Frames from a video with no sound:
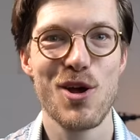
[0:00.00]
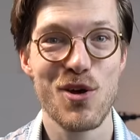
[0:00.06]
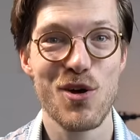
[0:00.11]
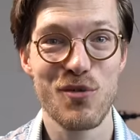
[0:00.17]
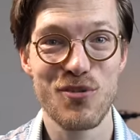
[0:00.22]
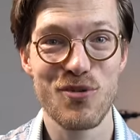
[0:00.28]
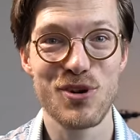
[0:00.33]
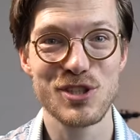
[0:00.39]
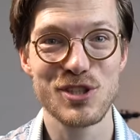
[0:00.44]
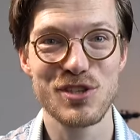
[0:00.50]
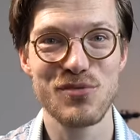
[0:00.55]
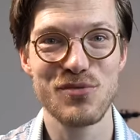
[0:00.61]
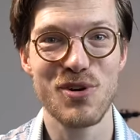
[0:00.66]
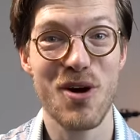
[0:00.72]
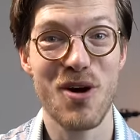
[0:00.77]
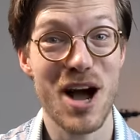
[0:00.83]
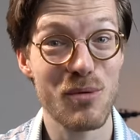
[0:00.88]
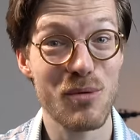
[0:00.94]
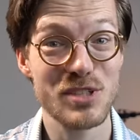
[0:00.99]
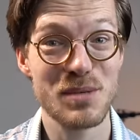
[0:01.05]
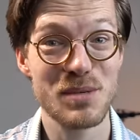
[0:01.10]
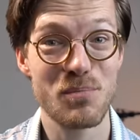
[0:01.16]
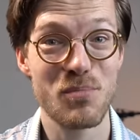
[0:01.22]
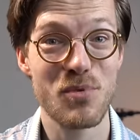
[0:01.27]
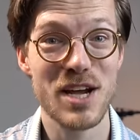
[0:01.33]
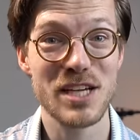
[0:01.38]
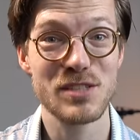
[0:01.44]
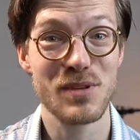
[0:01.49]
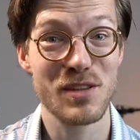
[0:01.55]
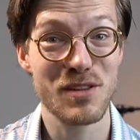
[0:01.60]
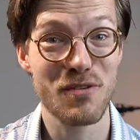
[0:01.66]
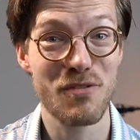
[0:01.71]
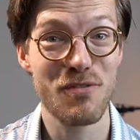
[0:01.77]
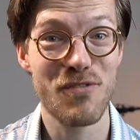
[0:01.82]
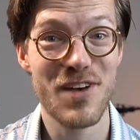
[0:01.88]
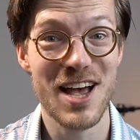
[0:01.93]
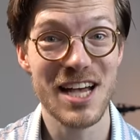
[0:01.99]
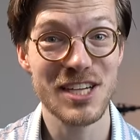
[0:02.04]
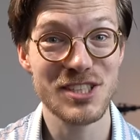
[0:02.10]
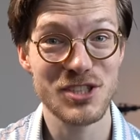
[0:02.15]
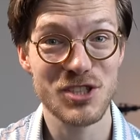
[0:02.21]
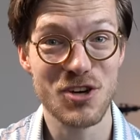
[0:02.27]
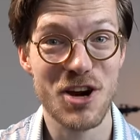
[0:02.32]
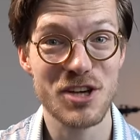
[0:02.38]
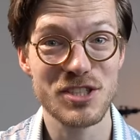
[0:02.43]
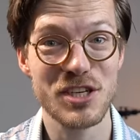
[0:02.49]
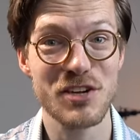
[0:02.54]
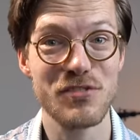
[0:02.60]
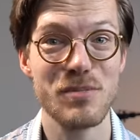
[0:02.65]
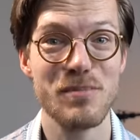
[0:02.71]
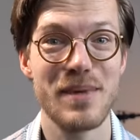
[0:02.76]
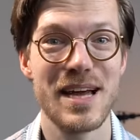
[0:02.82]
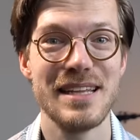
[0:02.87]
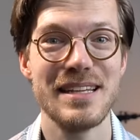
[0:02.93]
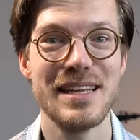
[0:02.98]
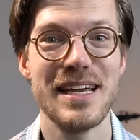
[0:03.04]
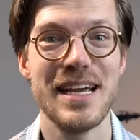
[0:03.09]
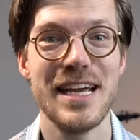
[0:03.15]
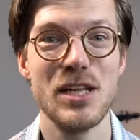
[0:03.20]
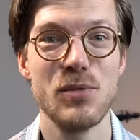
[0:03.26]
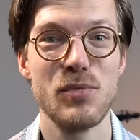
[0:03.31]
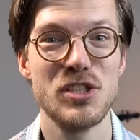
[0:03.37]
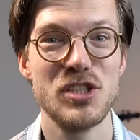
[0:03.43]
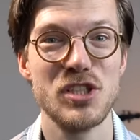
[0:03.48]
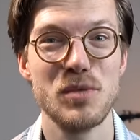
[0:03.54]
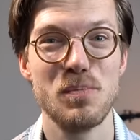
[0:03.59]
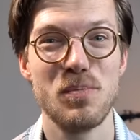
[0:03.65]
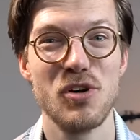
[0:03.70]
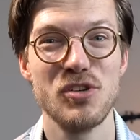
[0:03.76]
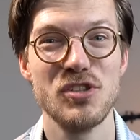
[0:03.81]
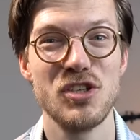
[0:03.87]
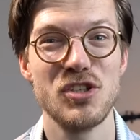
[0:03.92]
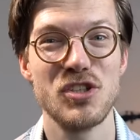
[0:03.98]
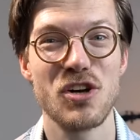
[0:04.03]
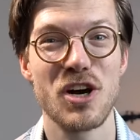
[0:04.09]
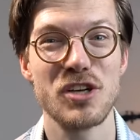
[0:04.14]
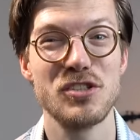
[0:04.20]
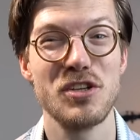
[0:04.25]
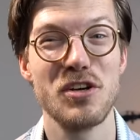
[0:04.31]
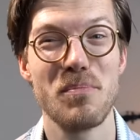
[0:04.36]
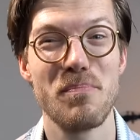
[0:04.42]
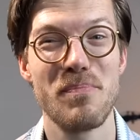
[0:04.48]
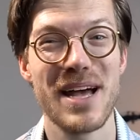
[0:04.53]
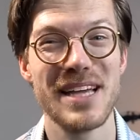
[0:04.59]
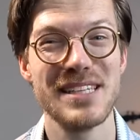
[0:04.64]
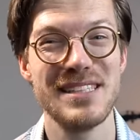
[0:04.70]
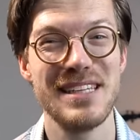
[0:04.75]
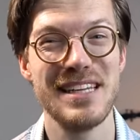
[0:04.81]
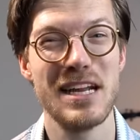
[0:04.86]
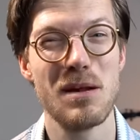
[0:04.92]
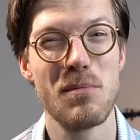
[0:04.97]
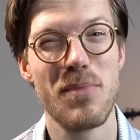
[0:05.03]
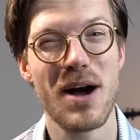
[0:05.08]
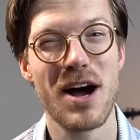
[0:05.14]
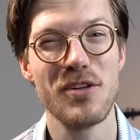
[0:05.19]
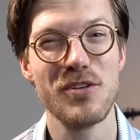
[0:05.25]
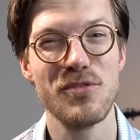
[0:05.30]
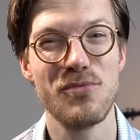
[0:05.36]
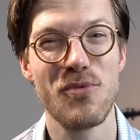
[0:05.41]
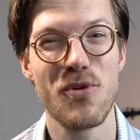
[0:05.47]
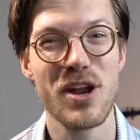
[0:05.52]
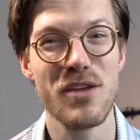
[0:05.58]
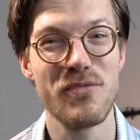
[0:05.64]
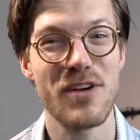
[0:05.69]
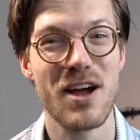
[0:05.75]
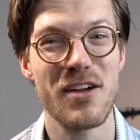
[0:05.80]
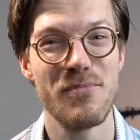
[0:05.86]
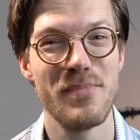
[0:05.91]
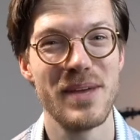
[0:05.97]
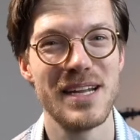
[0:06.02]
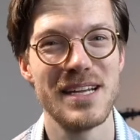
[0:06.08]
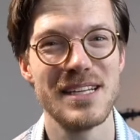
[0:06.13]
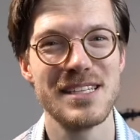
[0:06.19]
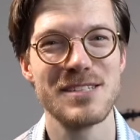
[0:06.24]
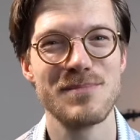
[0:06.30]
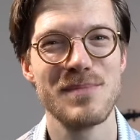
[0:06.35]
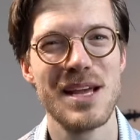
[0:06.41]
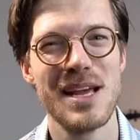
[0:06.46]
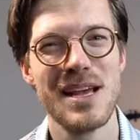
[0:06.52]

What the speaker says: First of all, I was impressed with the fast charging of the Band 8, which is supposed to charge the capacity in about 45 minutes.